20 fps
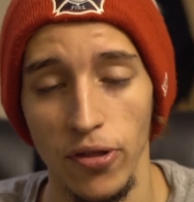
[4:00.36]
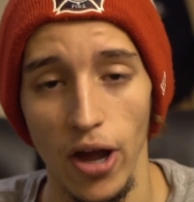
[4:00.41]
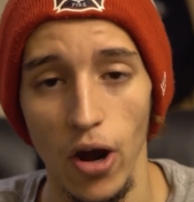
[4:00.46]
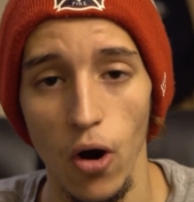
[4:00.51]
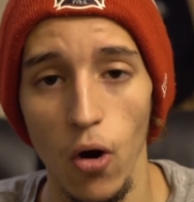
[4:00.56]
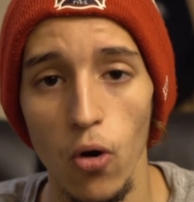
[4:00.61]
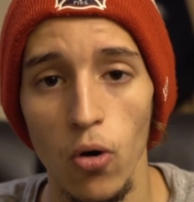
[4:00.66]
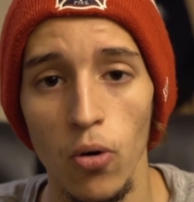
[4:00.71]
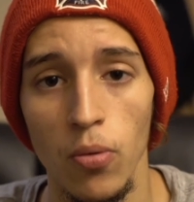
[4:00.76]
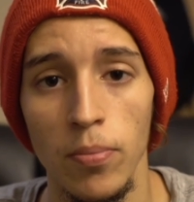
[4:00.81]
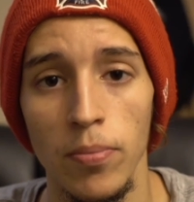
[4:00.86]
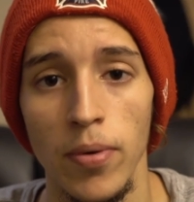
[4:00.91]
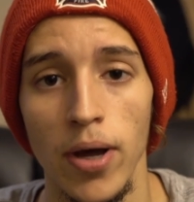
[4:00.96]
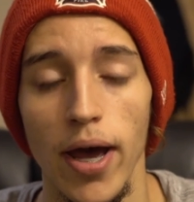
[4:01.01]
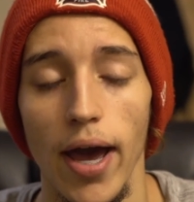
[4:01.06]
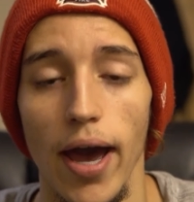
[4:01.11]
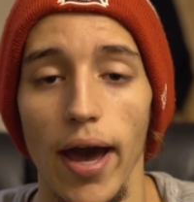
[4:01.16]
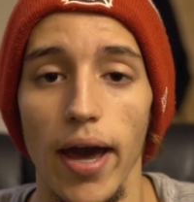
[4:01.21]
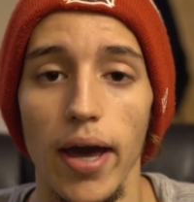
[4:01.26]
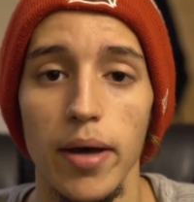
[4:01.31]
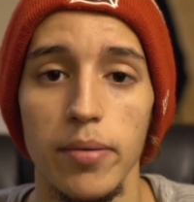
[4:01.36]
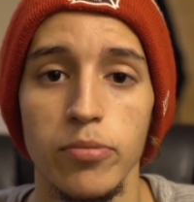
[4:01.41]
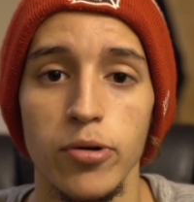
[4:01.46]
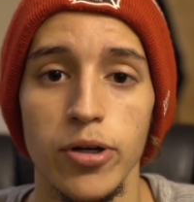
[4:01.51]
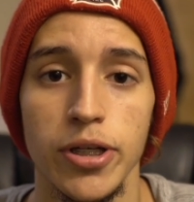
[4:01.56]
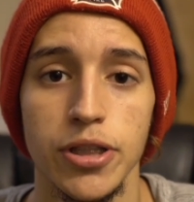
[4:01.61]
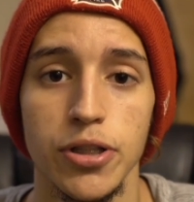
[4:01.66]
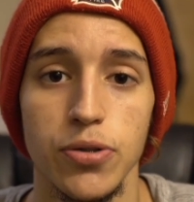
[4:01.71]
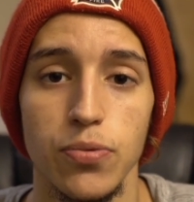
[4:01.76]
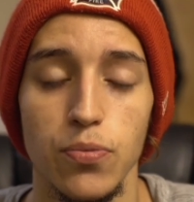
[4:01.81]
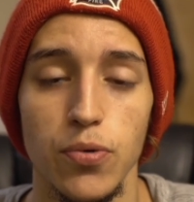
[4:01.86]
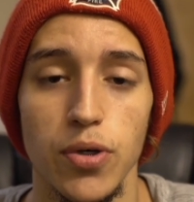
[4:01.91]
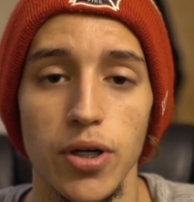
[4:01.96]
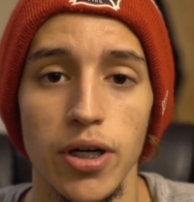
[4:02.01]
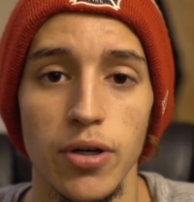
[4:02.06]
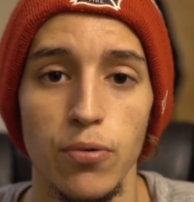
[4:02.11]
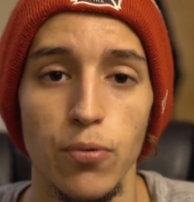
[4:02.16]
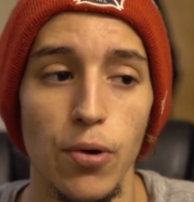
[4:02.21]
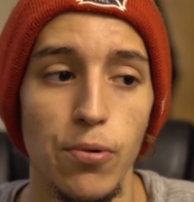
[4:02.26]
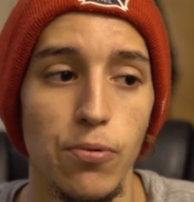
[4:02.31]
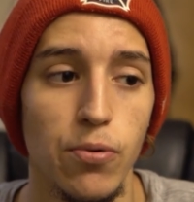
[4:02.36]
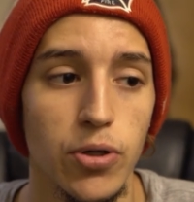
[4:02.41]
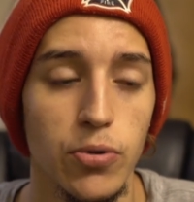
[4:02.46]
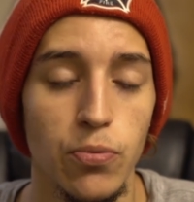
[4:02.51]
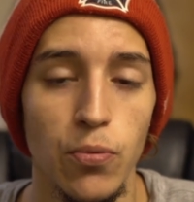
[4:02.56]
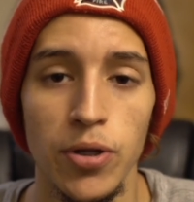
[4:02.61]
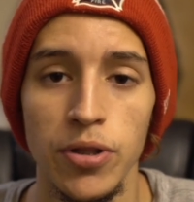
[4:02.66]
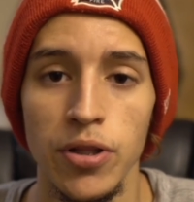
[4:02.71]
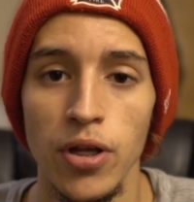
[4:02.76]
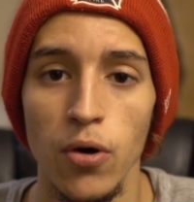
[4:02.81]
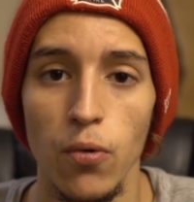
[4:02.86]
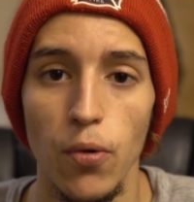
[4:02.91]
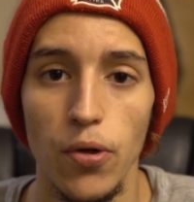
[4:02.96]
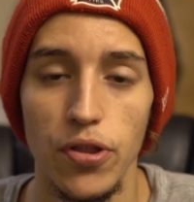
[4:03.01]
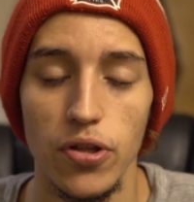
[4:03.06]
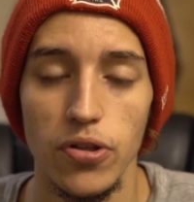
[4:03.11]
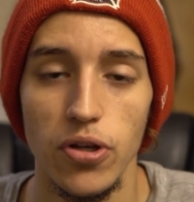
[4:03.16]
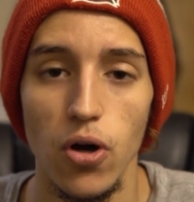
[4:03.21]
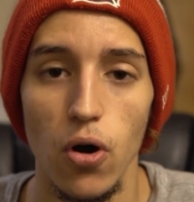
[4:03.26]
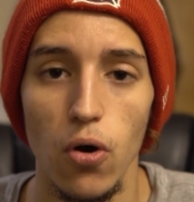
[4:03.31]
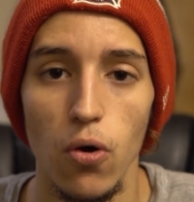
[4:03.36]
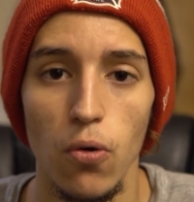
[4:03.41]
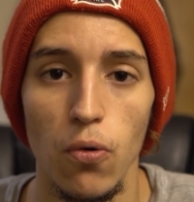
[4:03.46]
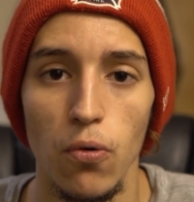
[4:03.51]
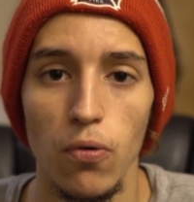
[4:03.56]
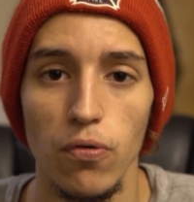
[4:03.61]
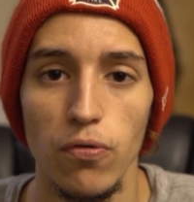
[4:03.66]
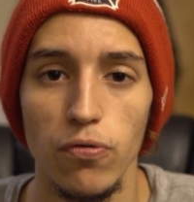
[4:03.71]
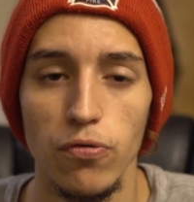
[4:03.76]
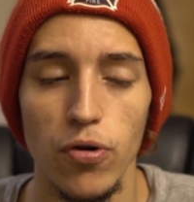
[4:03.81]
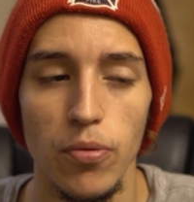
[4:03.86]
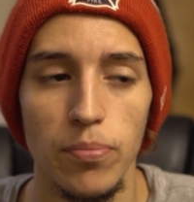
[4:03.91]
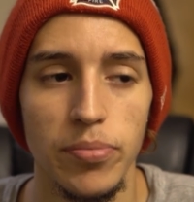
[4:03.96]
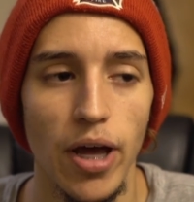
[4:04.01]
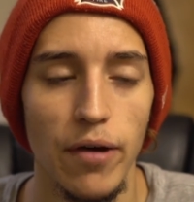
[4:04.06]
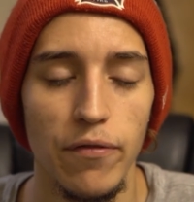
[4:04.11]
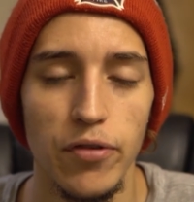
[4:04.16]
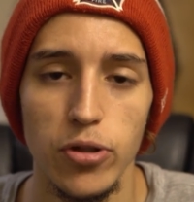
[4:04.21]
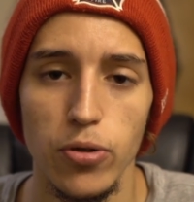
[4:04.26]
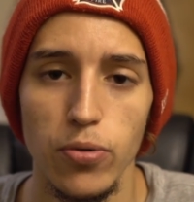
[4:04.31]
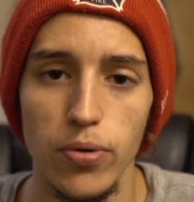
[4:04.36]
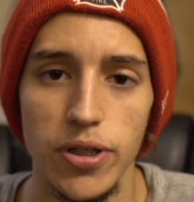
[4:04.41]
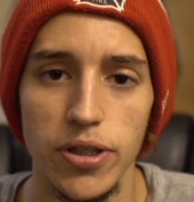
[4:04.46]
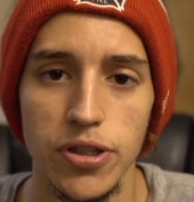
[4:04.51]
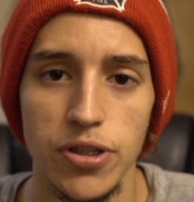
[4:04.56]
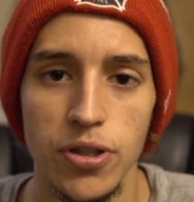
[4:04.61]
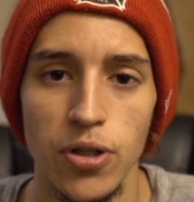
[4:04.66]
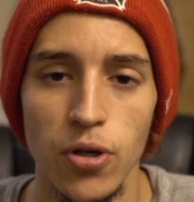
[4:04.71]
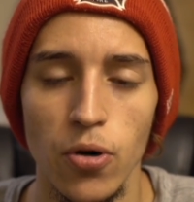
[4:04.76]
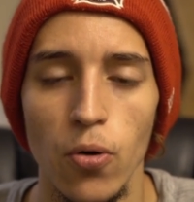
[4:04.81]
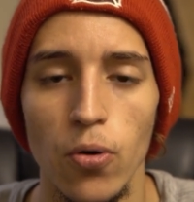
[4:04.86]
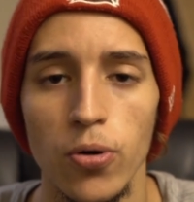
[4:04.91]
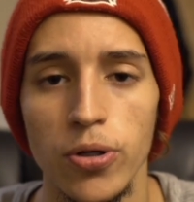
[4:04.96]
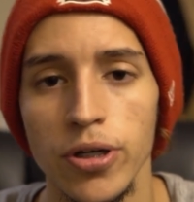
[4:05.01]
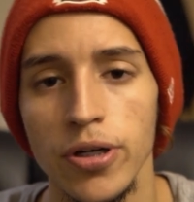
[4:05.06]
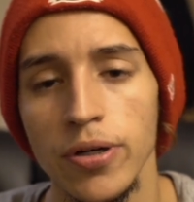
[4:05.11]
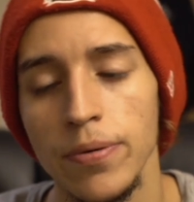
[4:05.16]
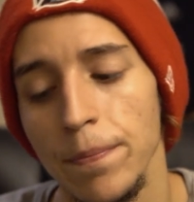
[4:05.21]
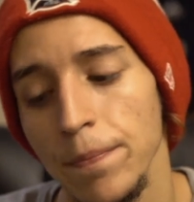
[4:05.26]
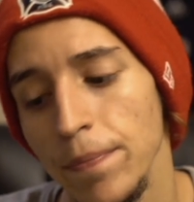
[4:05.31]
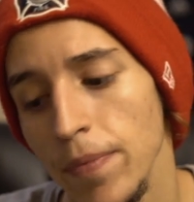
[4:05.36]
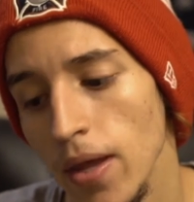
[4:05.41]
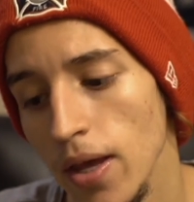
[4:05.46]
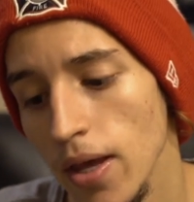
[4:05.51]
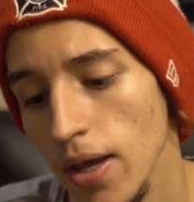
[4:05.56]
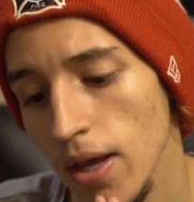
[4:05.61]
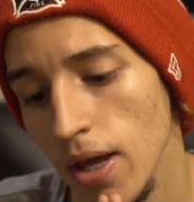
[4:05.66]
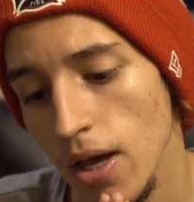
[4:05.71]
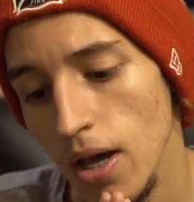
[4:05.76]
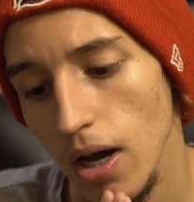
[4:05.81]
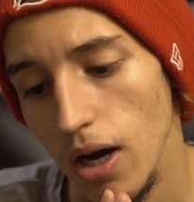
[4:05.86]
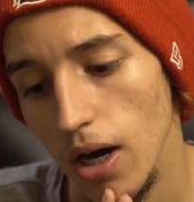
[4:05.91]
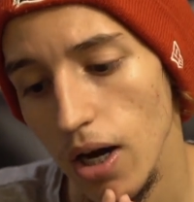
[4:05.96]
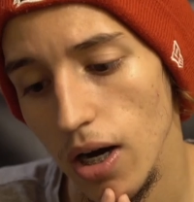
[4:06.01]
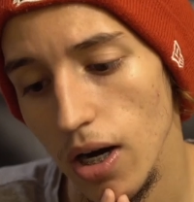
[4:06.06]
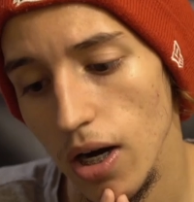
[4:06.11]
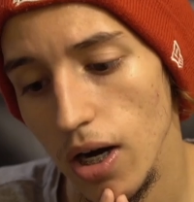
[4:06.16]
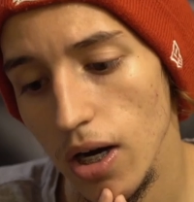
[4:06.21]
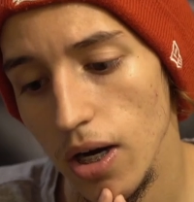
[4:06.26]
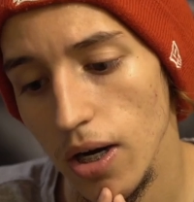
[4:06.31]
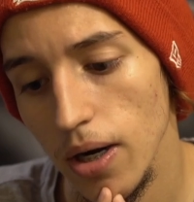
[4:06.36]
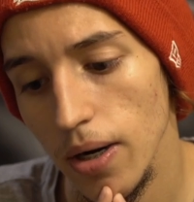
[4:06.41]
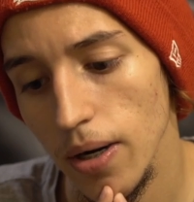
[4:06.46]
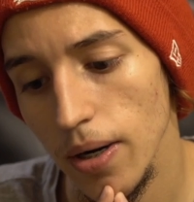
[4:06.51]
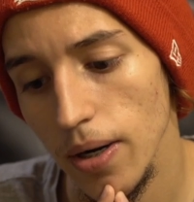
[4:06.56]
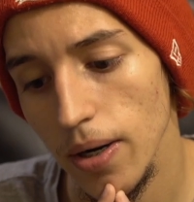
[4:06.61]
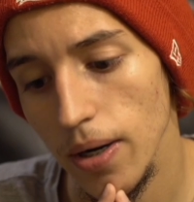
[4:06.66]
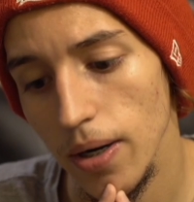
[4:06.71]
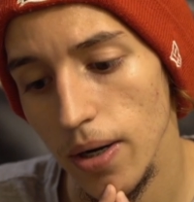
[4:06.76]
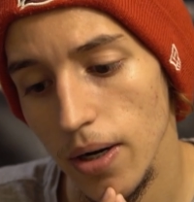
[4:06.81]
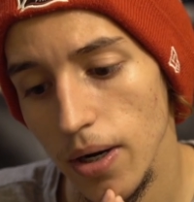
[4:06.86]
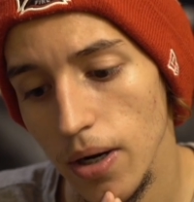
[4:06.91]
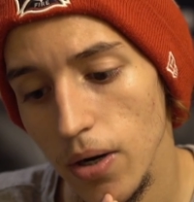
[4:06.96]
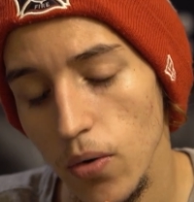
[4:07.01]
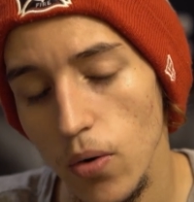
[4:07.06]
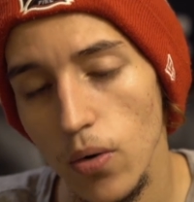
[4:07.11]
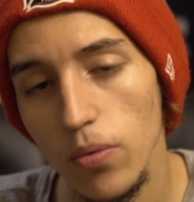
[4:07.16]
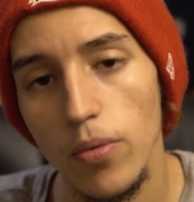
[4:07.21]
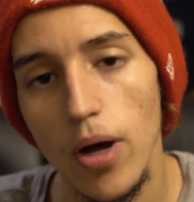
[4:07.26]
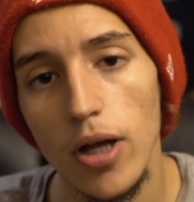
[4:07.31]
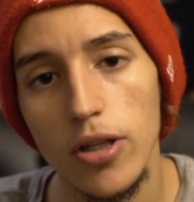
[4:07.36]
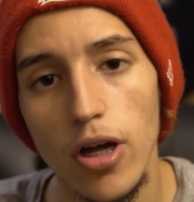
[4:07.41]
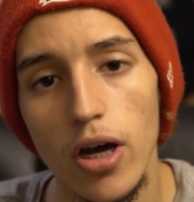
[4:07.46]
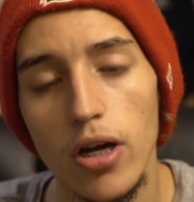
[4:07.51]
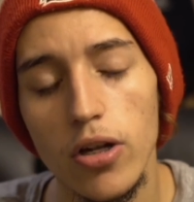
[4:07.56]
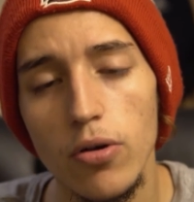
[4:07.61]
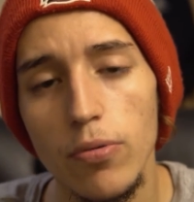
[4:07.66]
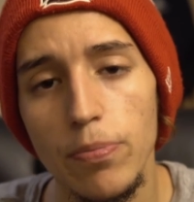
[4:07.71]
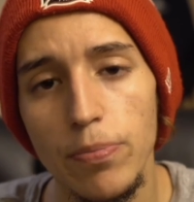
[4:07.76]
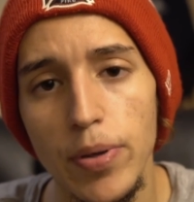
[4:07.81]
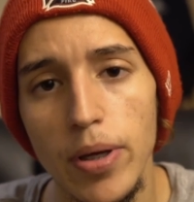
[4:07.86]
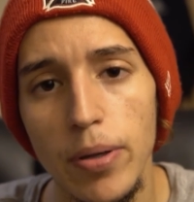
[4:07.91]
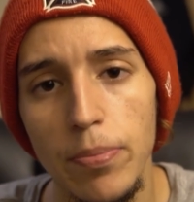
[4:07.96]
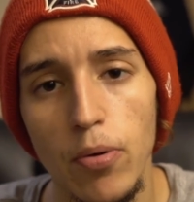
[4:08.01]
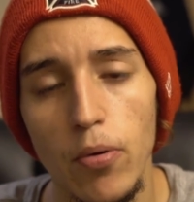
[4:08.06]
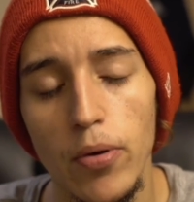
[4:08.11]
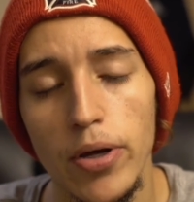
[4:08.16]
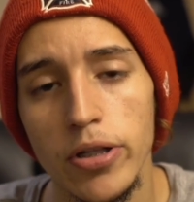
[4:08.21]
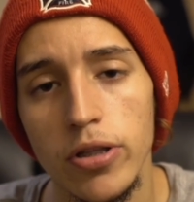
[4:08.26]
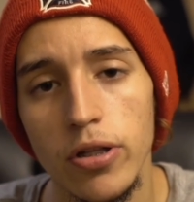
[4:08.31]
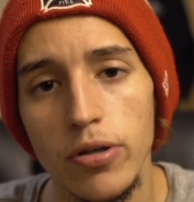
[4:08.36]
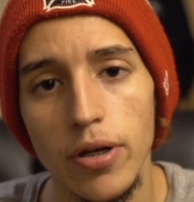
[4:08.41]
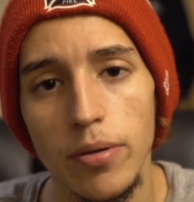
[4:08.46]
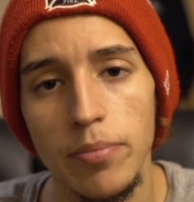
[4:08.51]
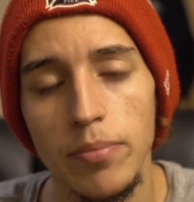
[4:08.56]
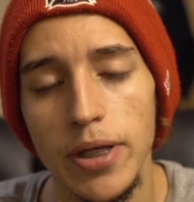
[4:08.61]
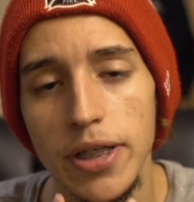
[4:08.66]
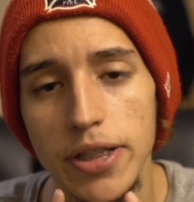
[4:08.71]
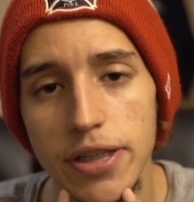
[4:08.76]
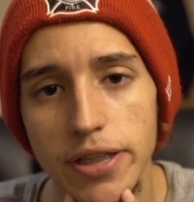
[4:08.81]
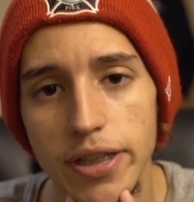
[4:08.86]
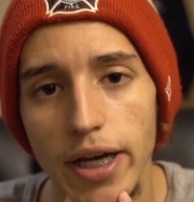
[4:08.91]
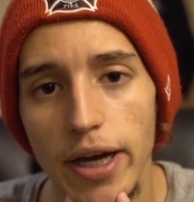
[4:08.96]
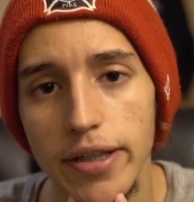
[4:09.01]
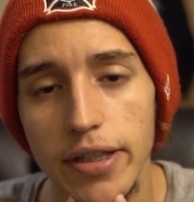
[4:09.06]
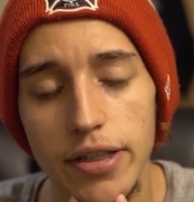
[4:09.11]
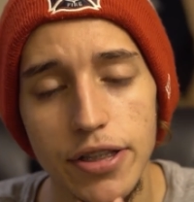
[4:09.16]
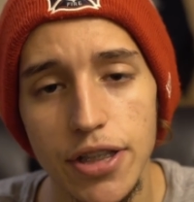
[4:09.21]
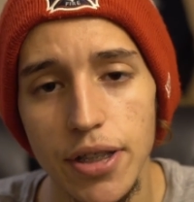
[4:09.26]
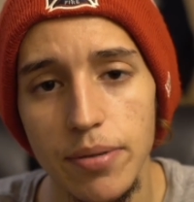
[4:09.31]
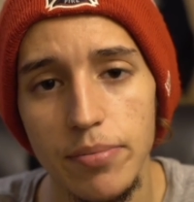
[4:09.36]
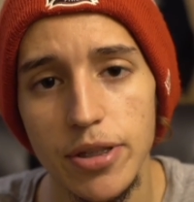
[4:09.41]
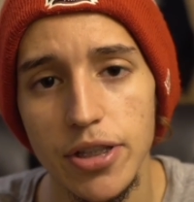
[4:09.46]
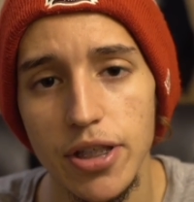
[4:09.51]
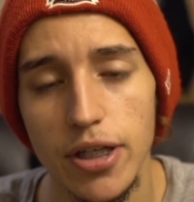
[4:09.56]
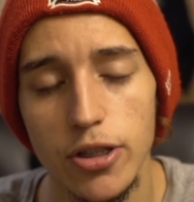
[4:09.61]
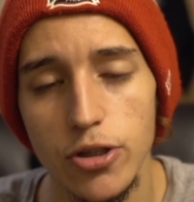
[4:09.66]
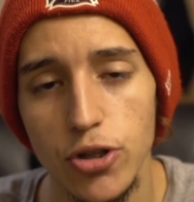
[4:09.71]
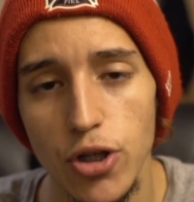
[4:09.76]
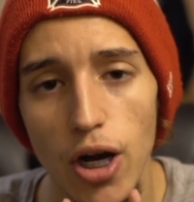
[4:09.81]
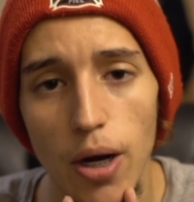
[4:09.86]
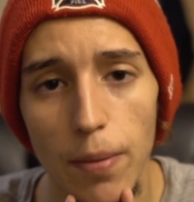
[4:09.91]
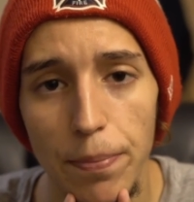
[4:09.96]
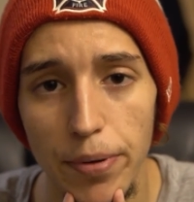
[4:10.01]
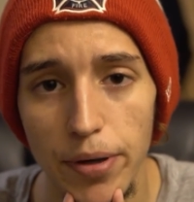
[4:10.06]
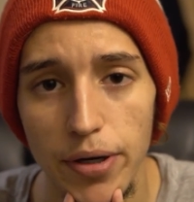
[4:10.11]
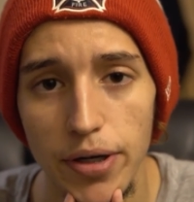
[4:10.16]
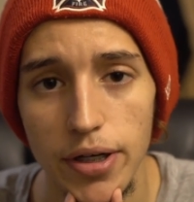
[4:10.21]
at home at Emirates, where we won 1-0 with a goal from David Luiz in the corner, a lot of people, including me, said this team is going to drop.